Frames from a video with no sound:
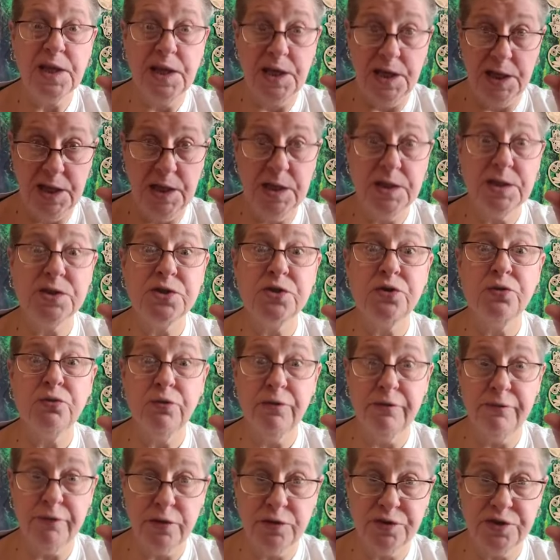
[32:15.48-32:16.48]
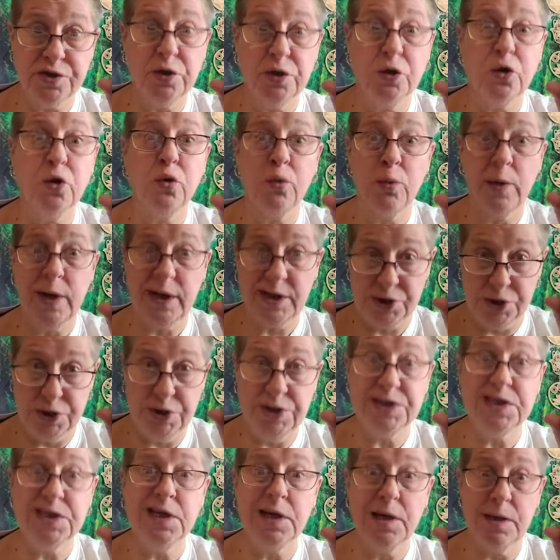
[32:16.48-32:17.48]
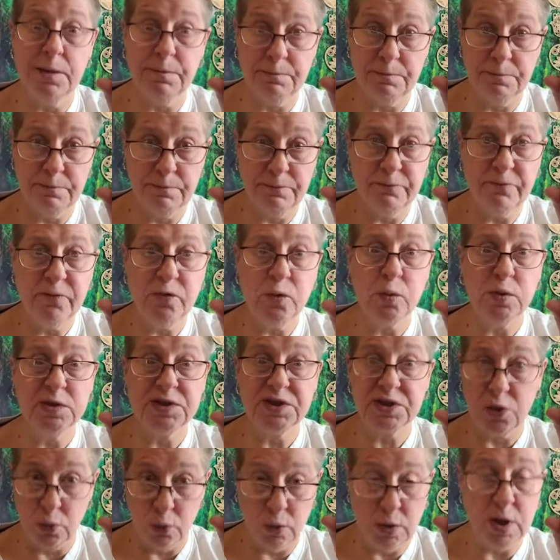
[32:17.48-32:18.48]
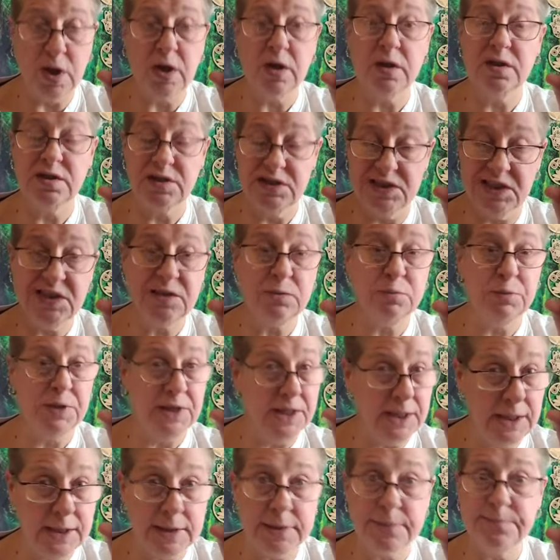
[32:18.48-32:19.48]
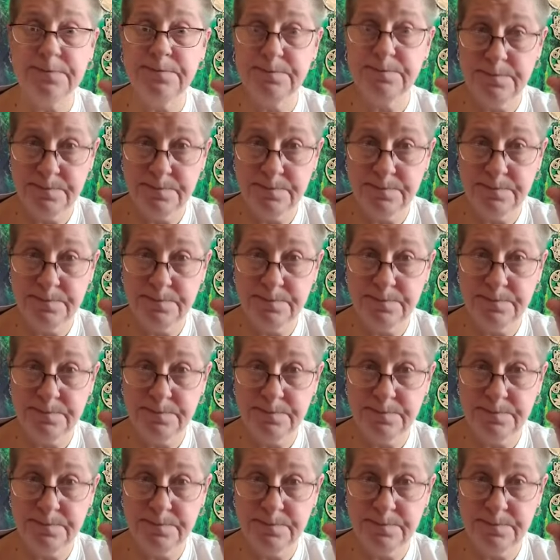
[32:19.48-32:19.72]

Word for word: It is universal correction time. What's going on this planet?